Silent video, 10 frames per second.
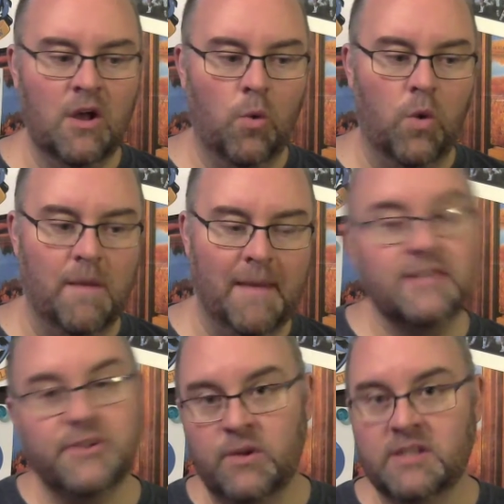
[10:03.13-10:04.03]
while my
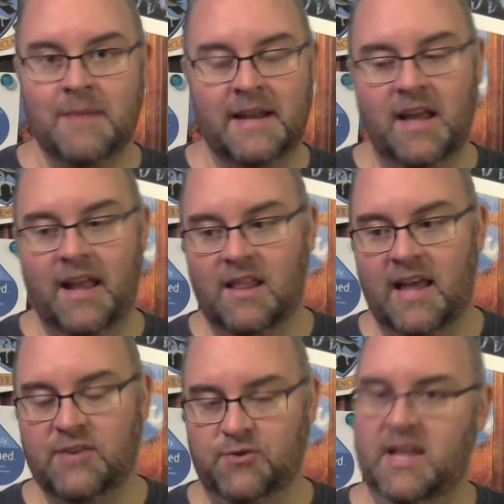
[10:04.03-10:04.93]
students in my night
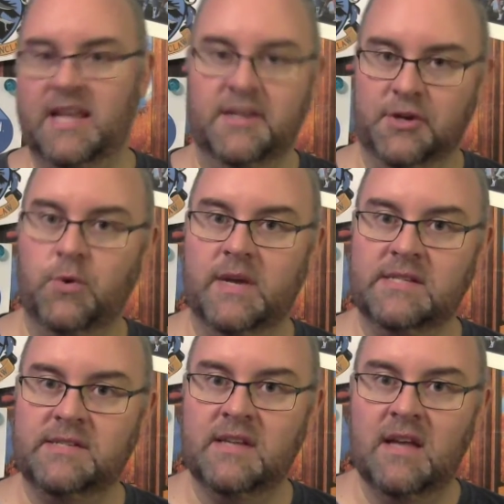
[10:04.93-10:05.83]
class were taking a
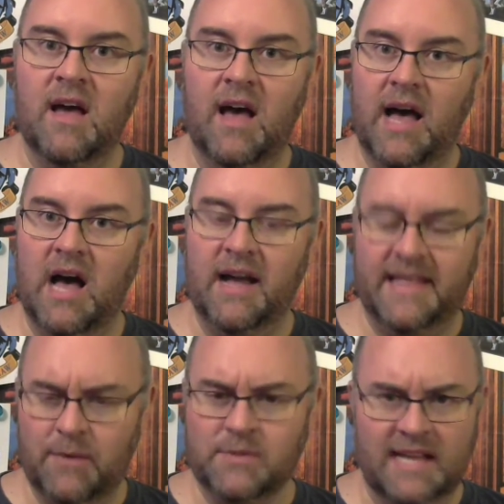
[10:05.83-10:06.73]
quiz,
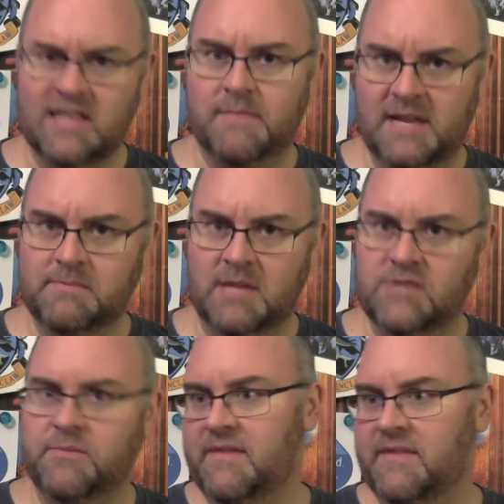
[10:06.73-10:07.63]
and that was not the best
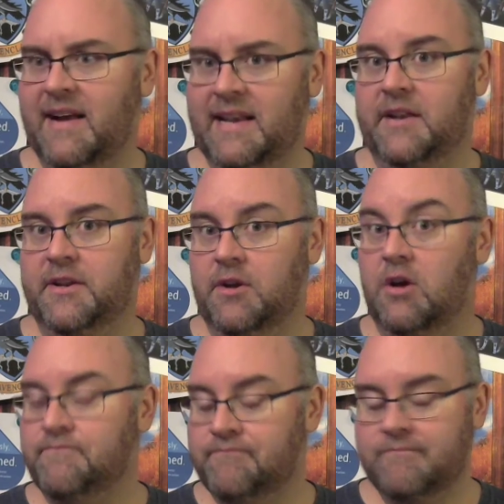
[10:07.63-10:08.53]
place for me to find out at
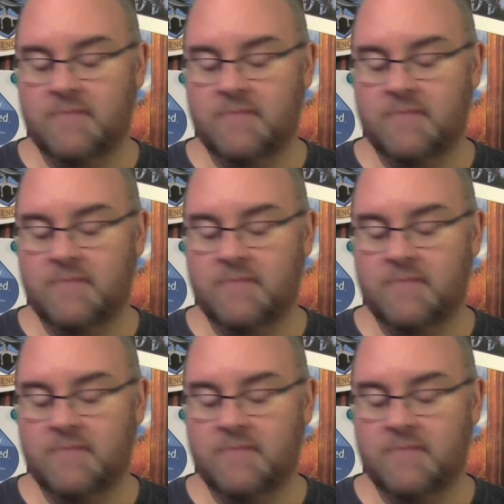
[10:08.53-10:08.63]
all.